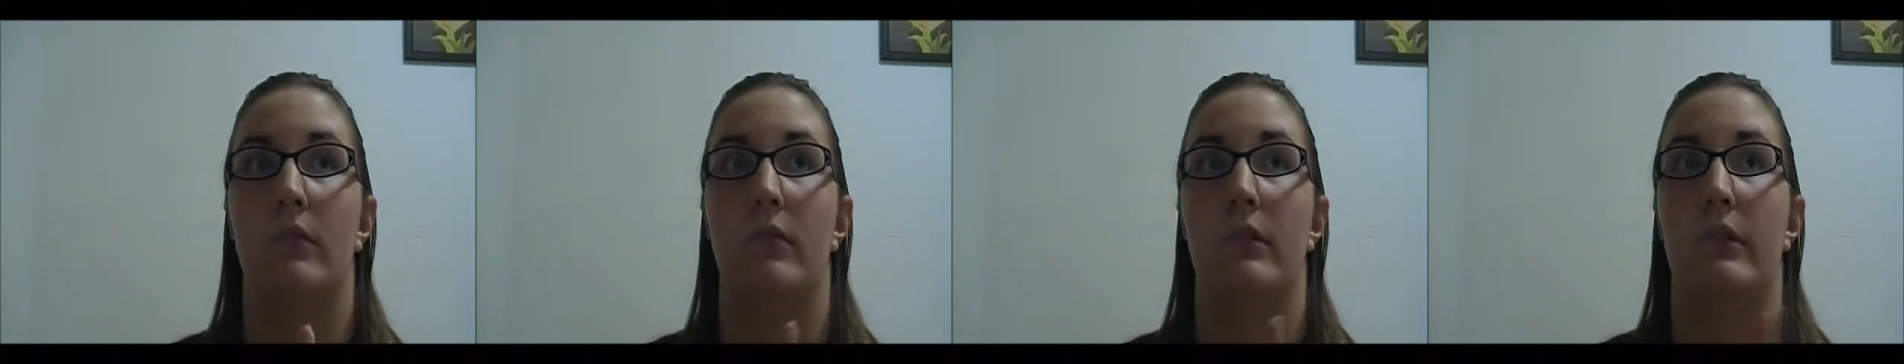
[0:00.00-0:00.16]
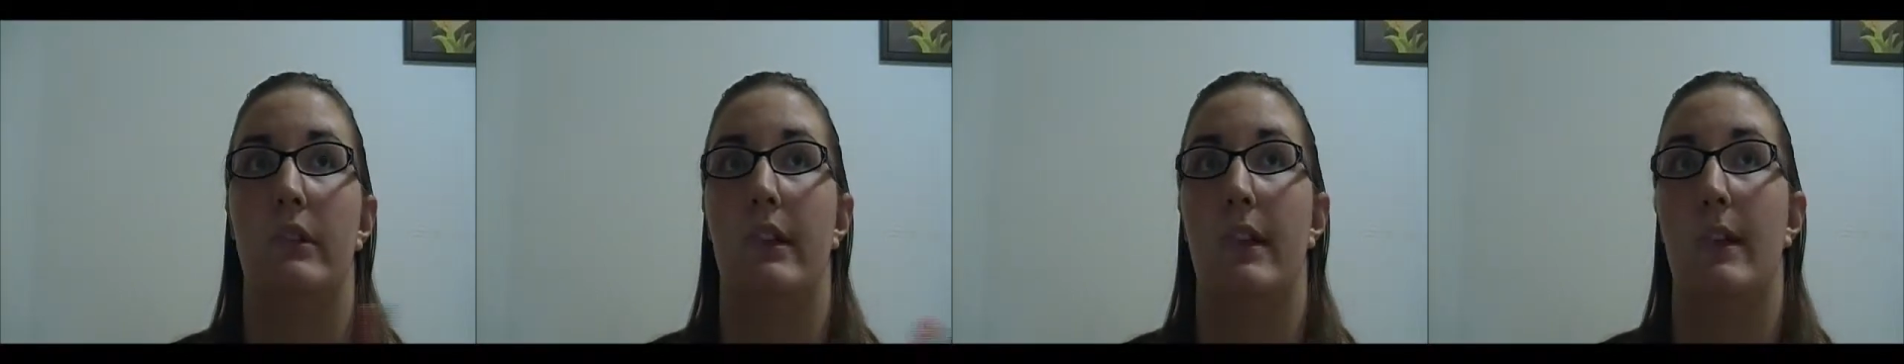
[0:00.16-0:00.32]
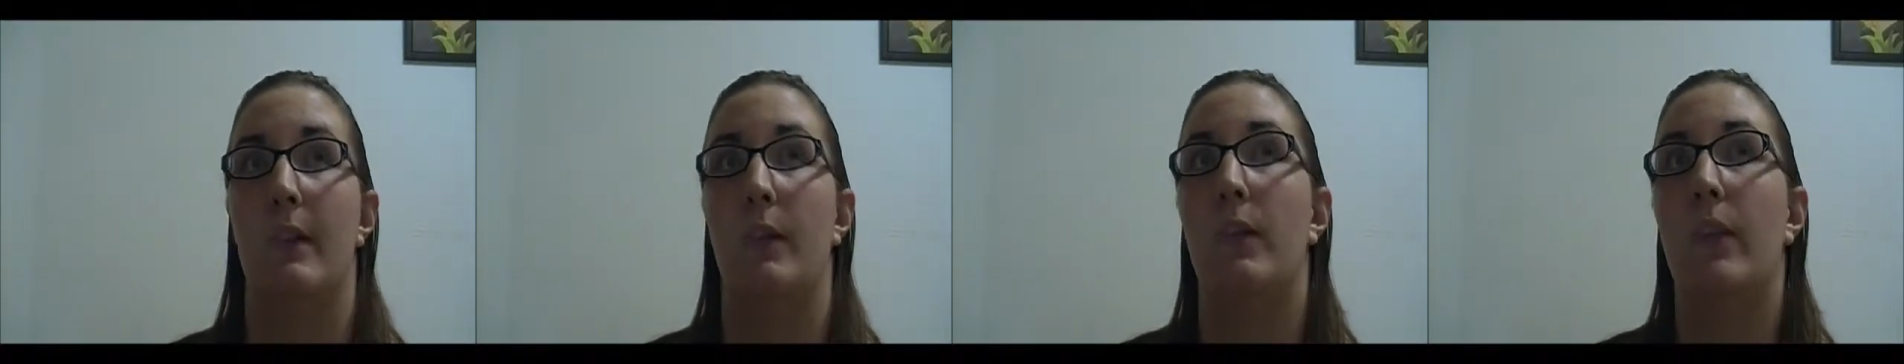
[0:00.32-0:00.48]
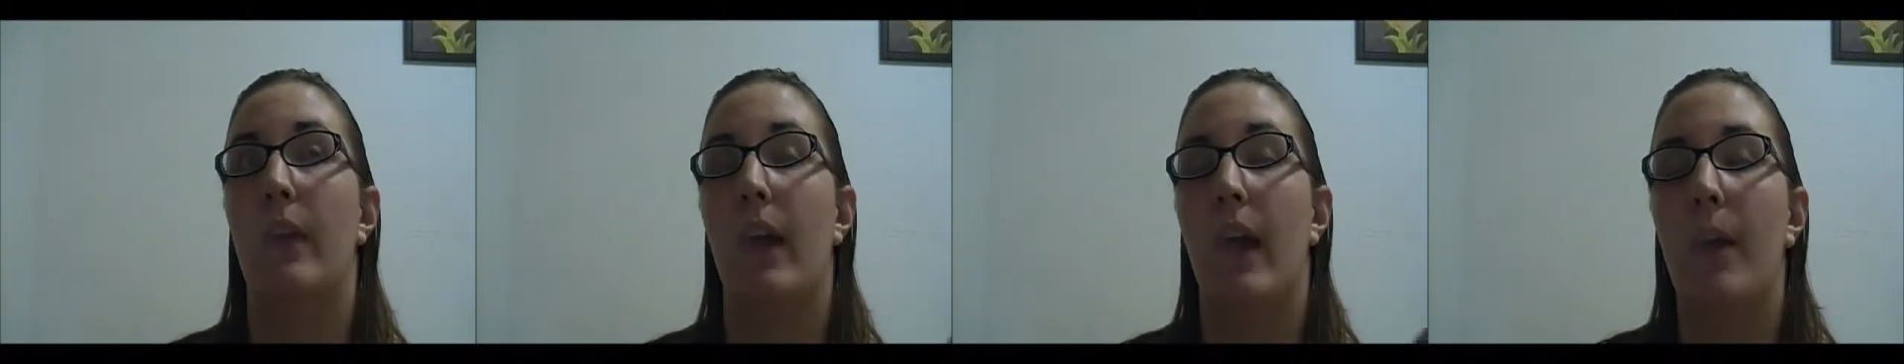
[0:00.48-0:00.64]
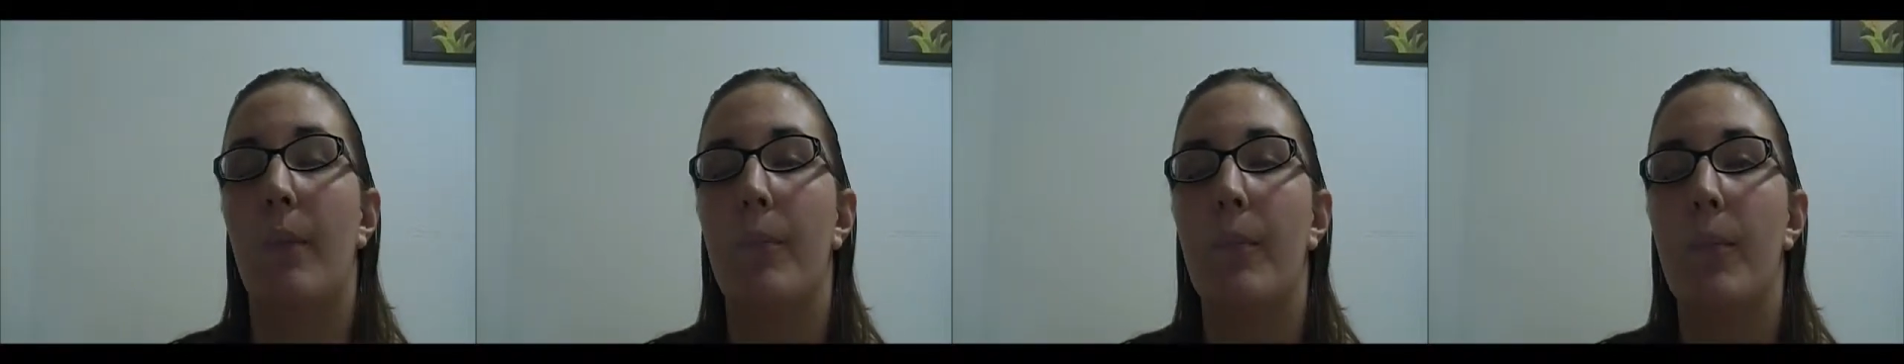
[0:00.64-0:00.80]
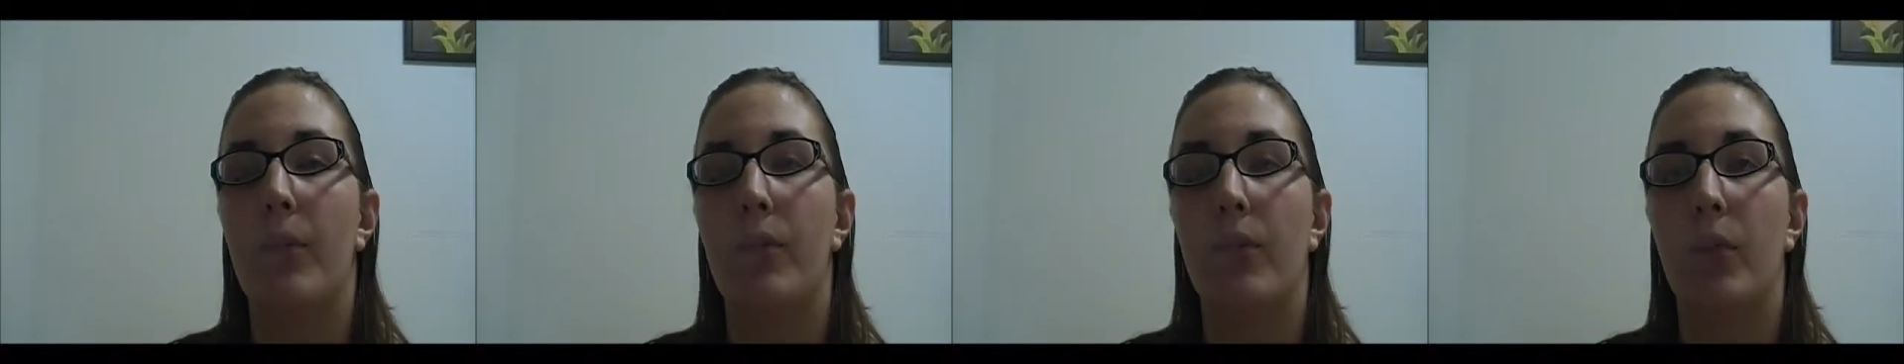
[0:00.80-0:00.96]
know
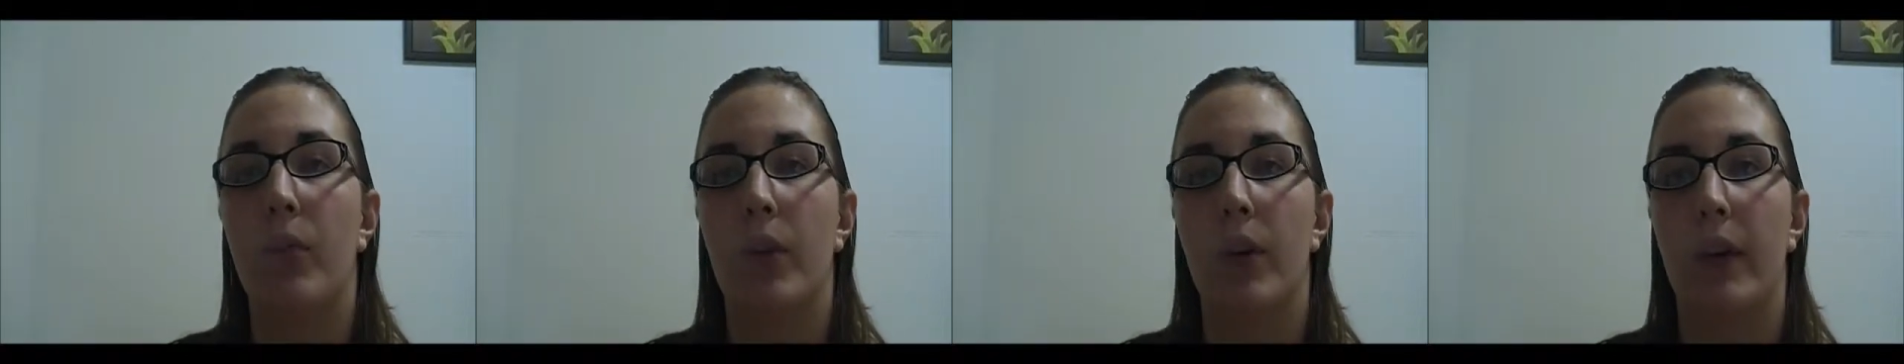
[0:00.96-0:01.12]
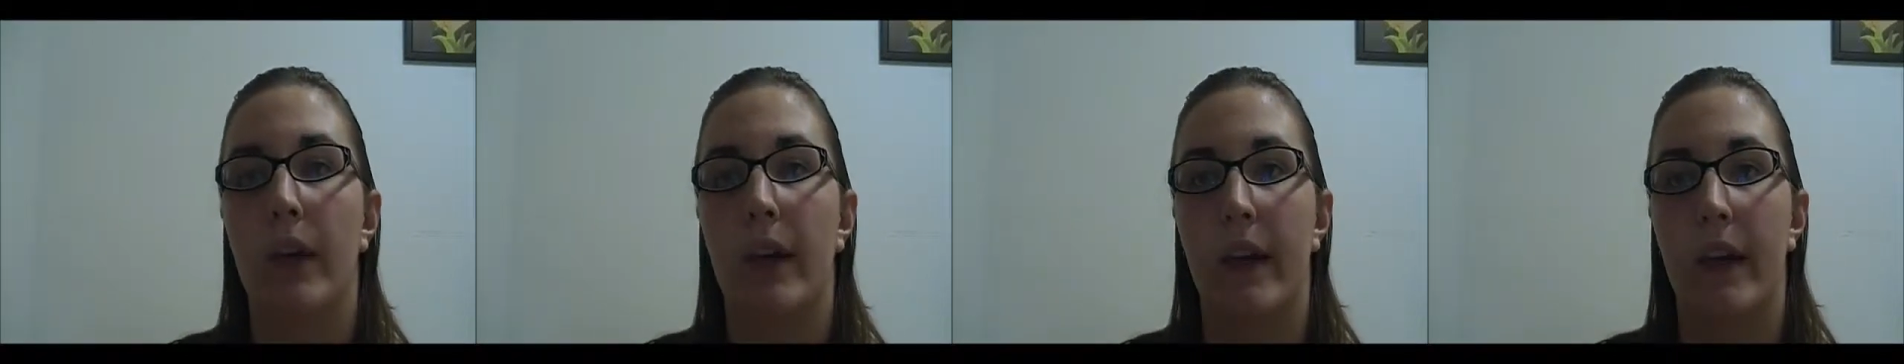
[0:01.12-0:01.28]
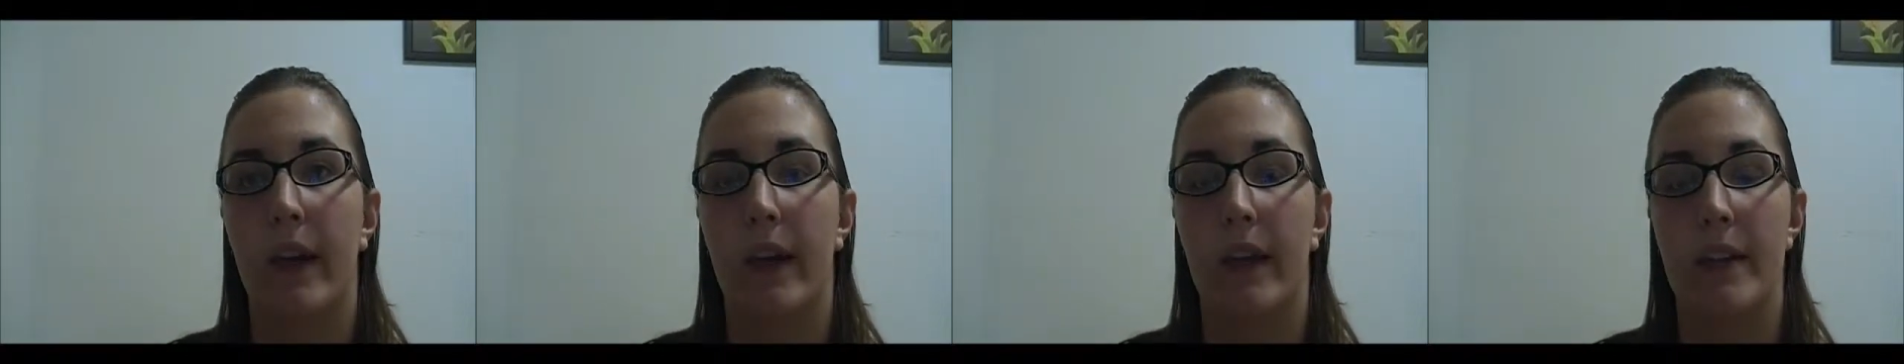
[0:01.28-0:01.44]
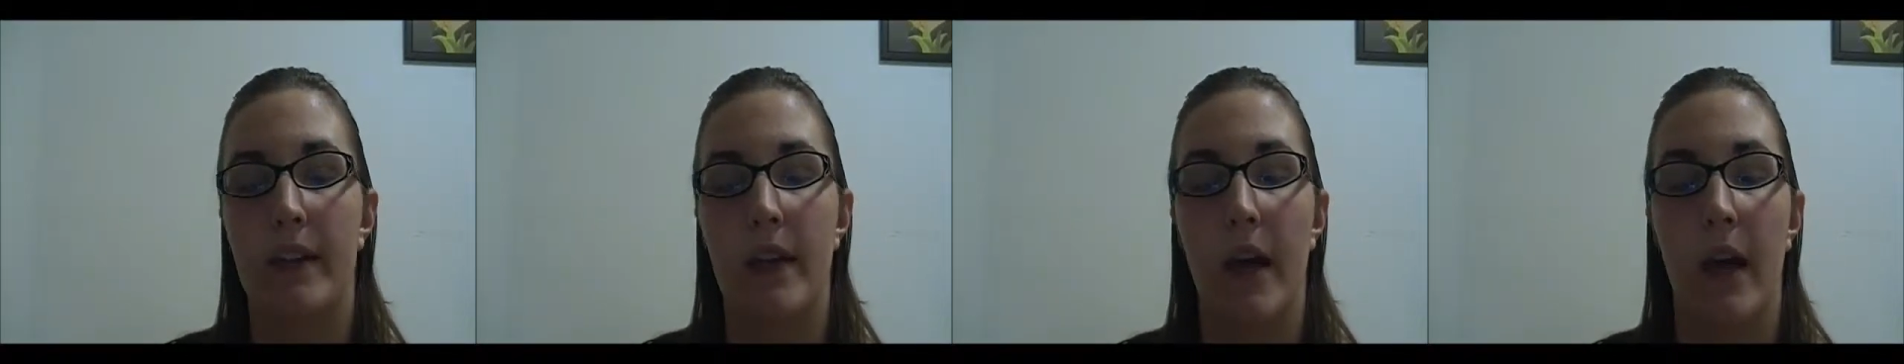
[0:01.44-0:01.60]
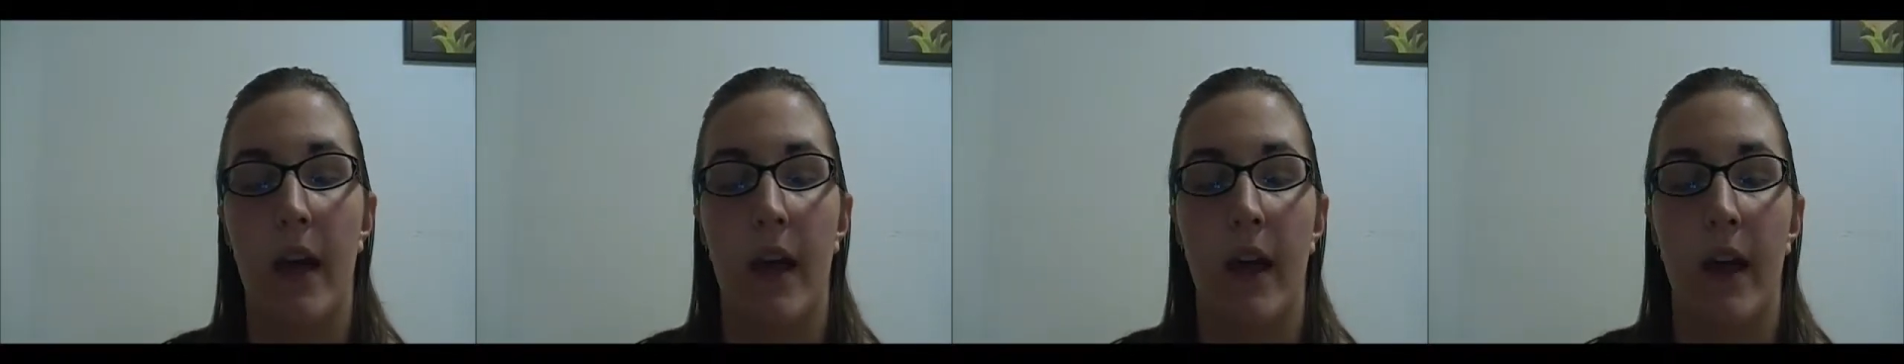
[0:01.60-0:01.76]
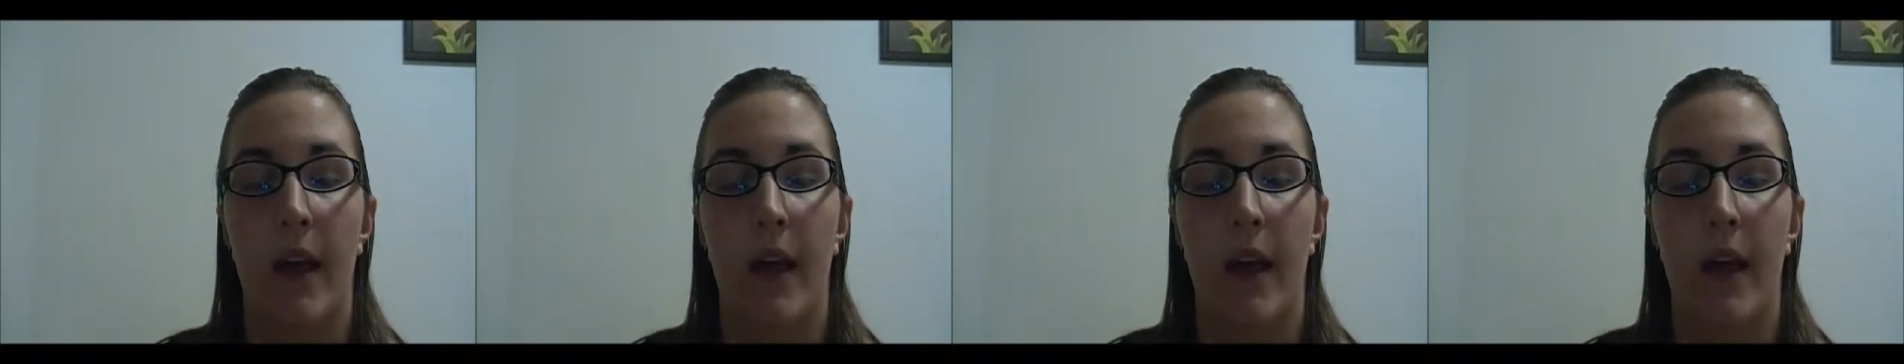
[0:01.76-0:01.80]
that beforehand,